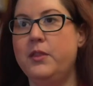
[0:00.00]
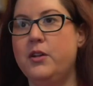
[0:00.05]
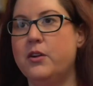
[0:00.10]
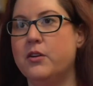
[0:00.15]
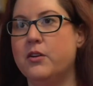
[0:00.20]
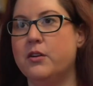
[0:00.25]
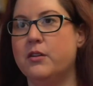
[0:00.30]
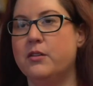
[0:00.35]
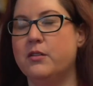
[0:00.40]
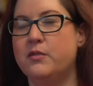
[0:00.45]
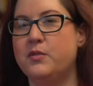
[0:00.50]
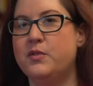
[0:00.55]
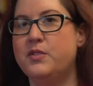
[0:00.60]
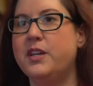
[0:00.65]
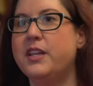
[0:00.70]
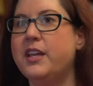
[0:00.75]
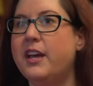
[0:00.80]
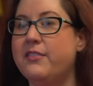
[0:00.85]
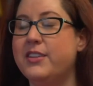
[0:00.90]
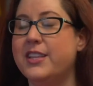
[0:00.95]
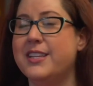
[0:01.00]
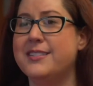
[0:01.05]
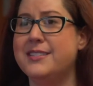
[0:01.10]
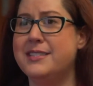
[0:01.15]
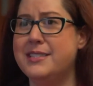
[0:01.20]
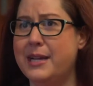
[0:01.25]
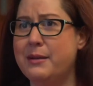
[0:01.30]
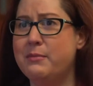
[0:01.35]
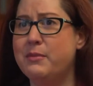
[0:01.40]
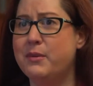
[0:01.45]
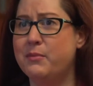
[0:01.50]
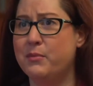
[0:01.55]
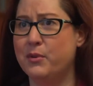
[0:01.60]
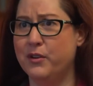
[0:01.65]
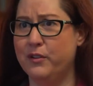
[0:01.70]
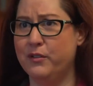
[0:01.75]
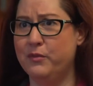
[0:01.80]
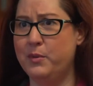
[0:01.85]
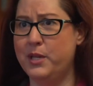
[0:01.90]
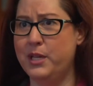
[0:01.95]
you're still having the same
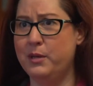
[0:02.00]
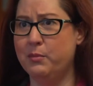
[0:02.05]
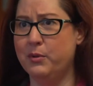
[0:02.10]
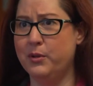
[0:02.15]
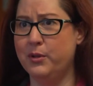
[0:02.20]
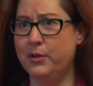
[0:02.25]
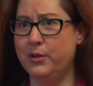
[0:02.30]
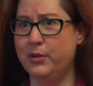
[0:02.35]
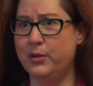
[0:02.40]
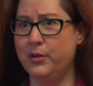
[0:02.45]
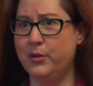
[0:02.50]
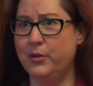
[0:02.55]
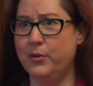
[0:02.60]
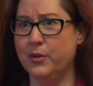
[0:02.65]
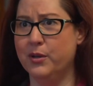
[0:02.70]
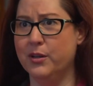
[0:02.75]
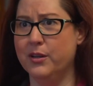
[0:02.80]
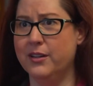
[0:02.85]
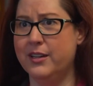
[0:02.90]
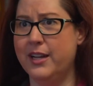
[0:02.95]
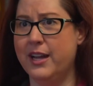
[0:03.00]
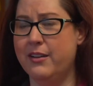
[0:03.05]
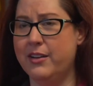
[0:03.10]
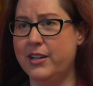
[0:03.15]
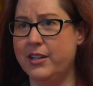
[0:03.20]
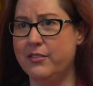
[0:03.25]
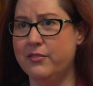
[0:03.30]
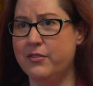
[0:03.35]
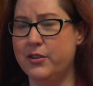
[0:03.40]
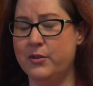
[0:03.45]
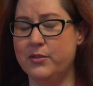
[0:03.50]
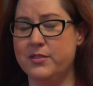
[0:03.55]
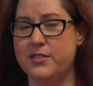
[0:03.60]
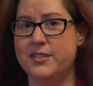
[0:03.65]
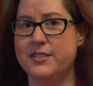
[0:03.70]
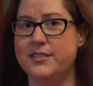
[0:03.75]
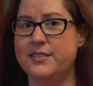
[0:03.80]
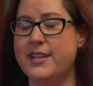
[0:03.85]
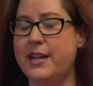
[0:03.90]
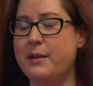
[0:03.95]
number of people who are counting the votes,
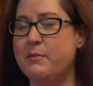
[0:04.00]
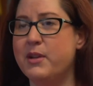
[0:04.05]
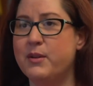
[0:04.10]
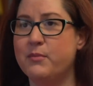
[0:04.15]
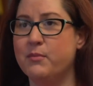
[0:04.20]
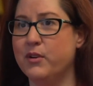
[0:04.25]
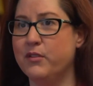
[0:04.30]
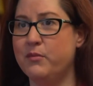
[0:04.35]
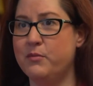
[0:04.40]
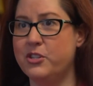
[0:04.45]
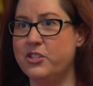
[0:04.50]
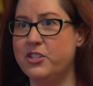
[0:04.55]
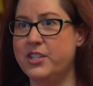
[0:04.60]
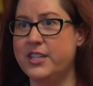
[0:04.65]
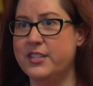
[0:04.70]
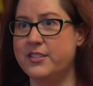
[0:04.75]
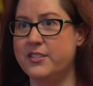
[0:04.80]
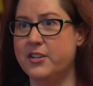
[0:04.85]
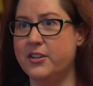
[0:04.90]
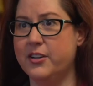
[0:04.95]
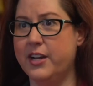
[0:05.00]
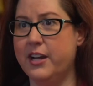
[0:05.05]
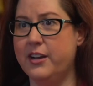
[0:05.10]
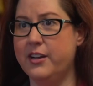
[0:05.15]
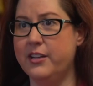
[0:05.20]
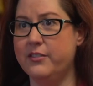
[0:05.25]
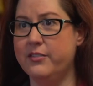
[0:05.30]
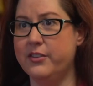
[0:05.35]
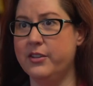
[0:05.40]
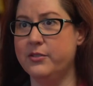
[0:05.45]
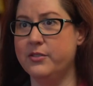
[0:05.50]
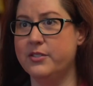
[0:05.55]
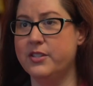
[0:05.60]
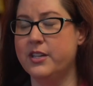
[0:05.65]
the same number of machines that are counting the votes.